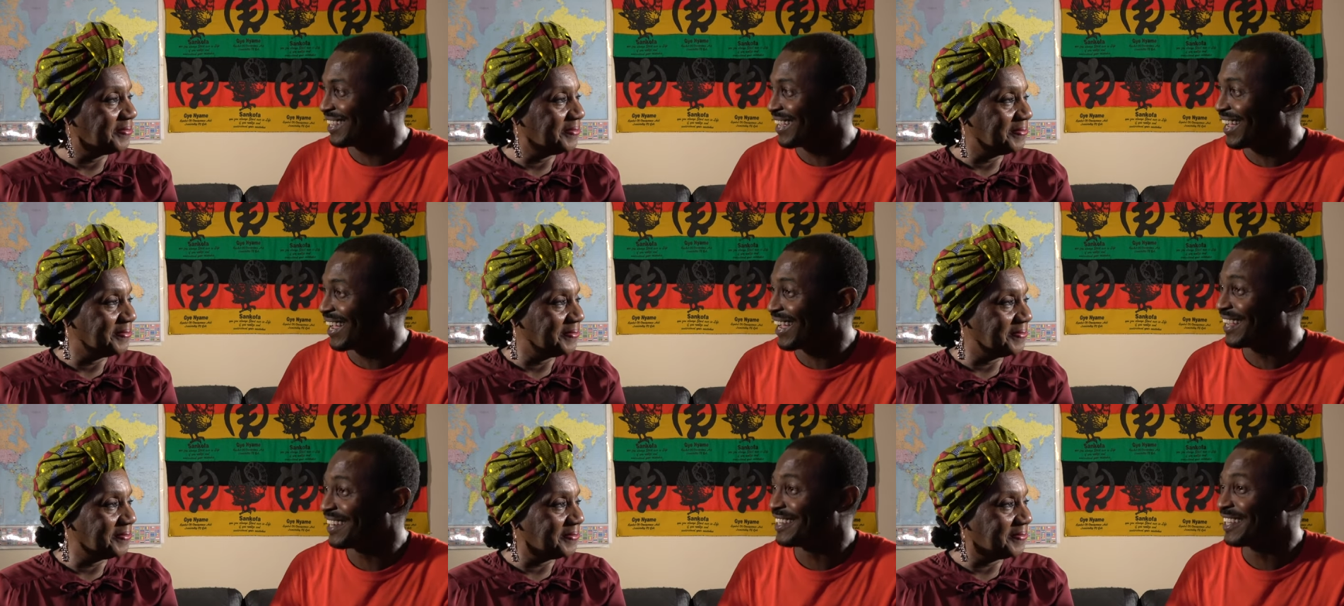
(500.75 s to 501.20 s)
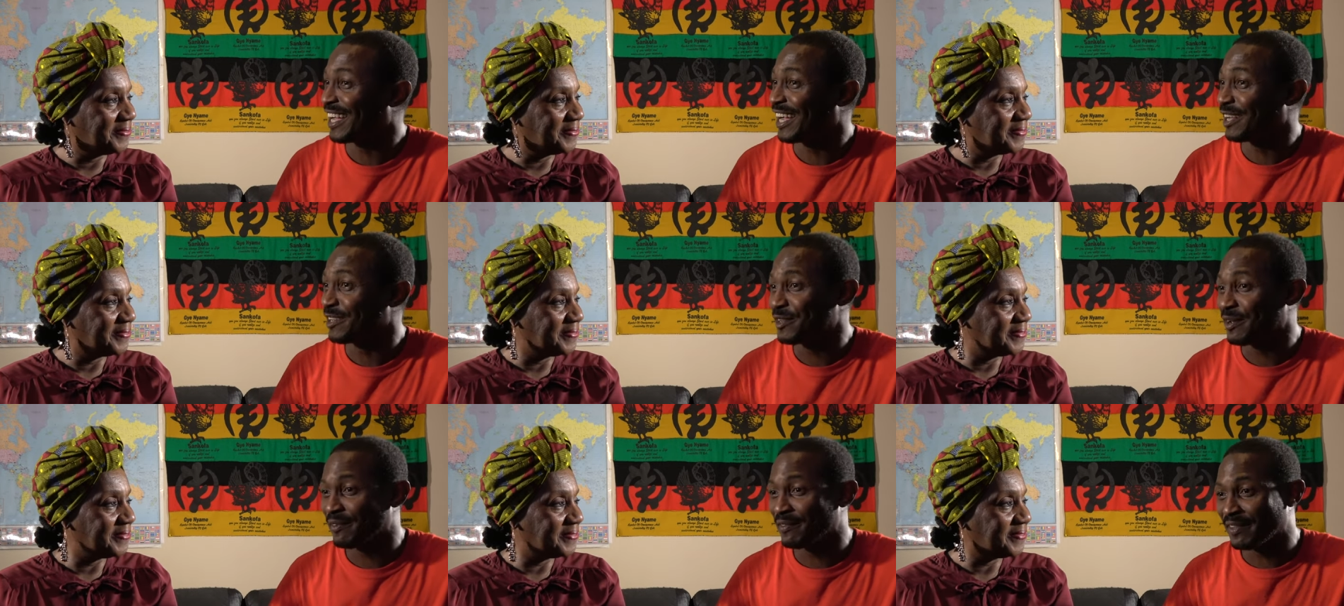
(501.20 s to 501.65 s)
Speaker 1: and uh,
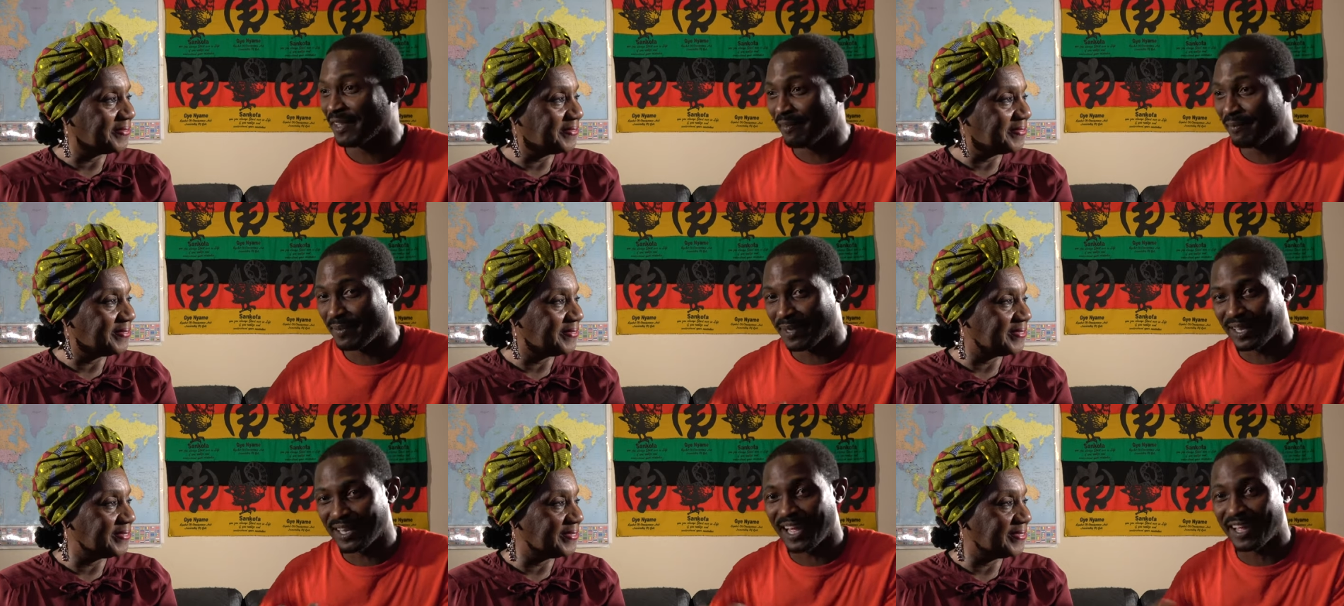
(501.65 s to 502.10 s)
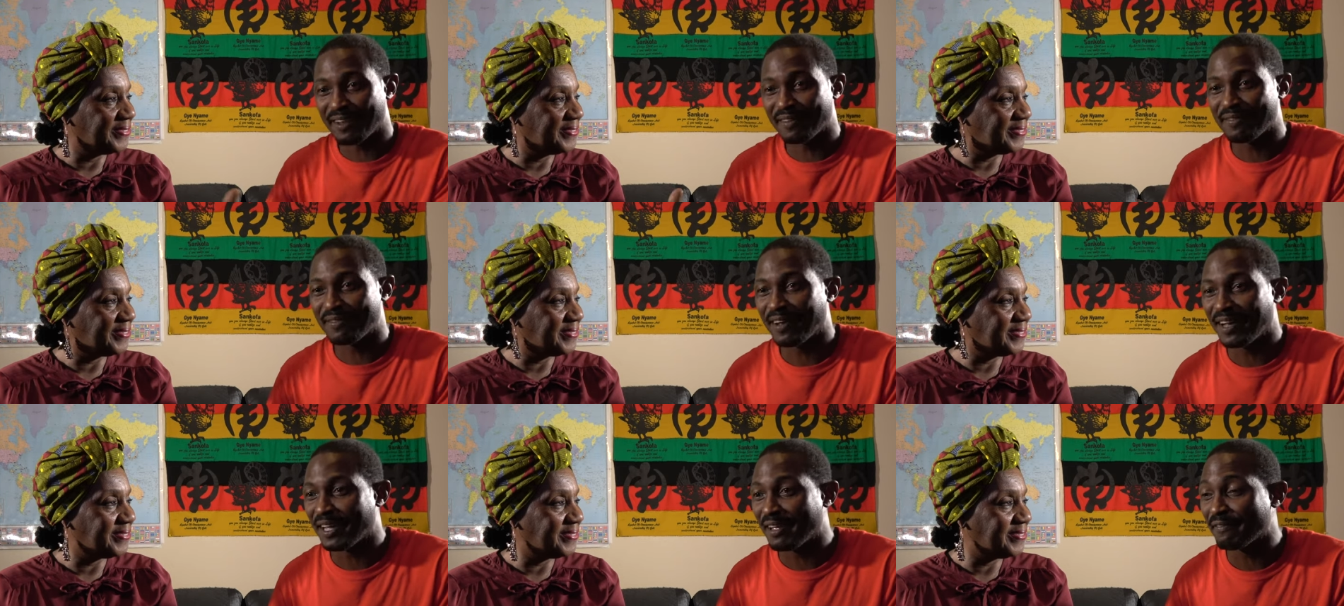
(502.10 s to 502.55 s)
you have given me a lot of
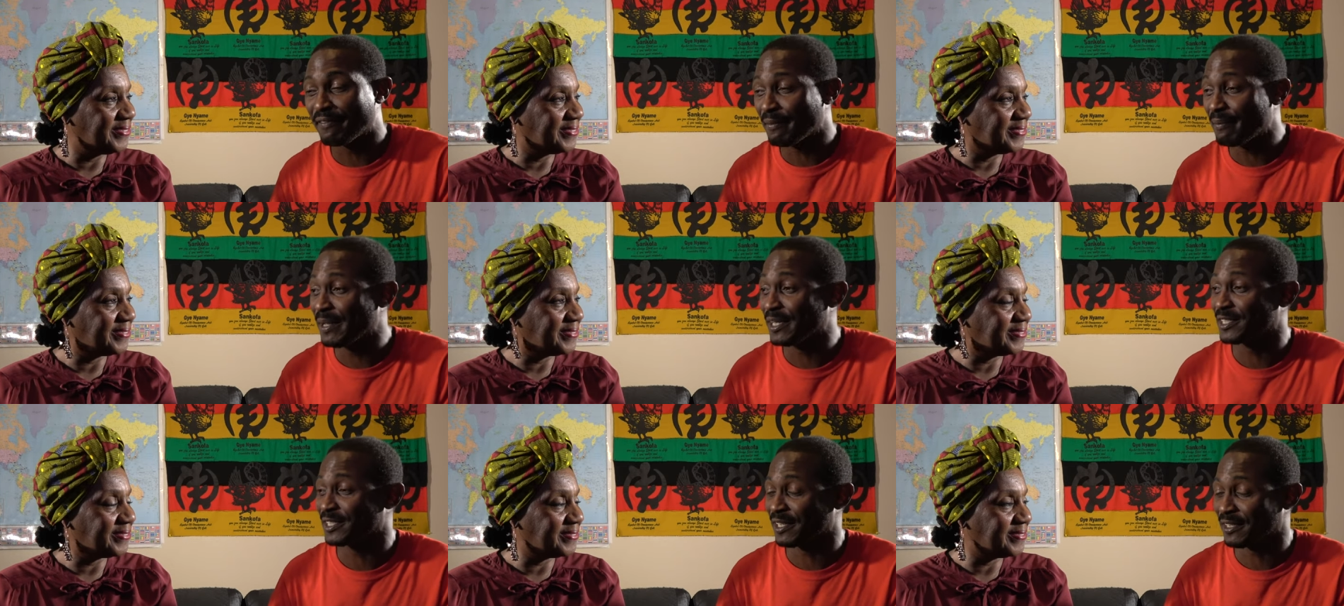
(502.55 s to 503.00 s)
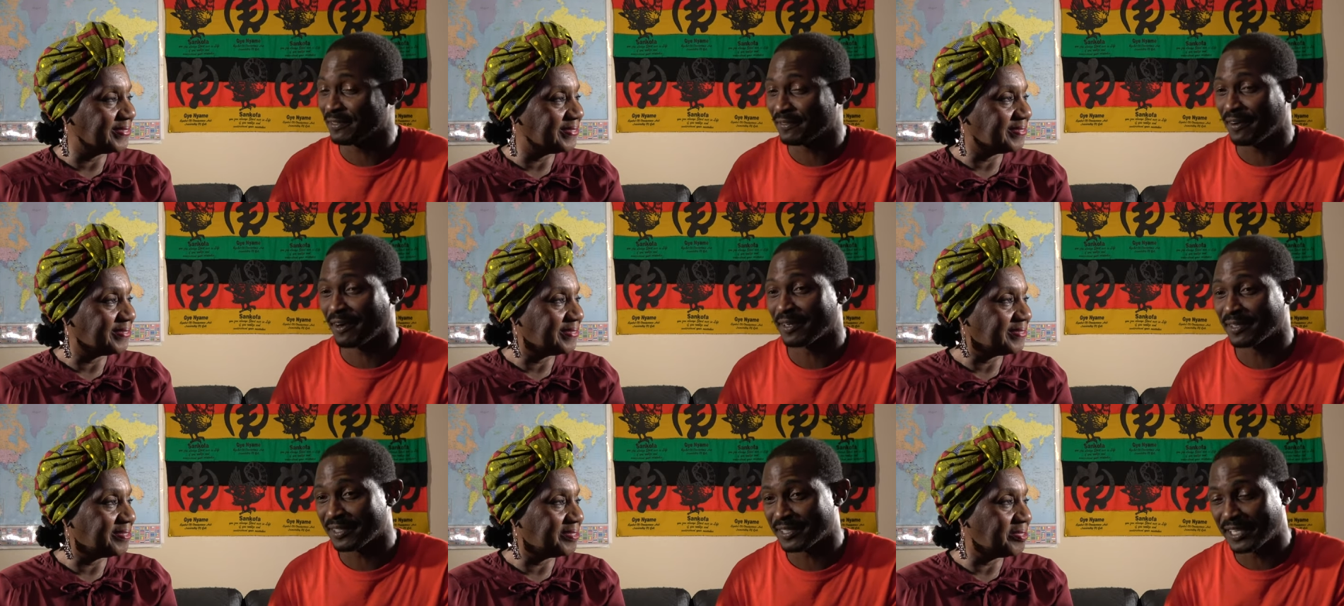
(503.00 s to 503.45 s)
uh, information as far as